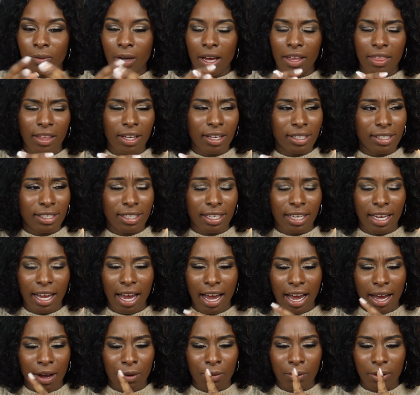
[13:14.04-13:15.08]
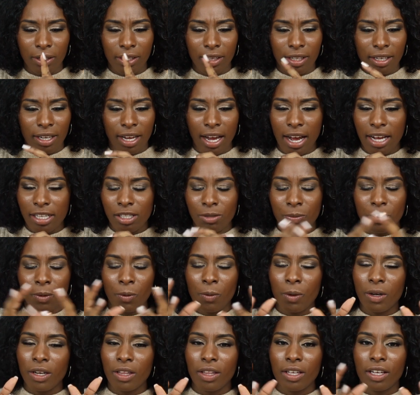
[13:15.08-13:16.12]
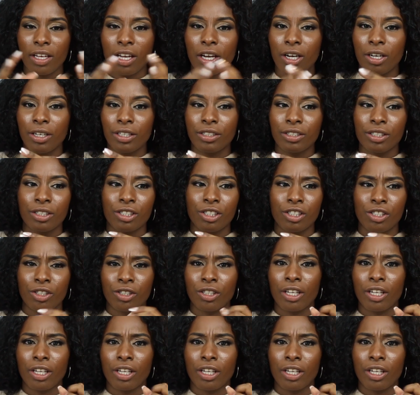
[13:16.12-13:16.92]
I think it's the cat, one of the cats, but one of the characters,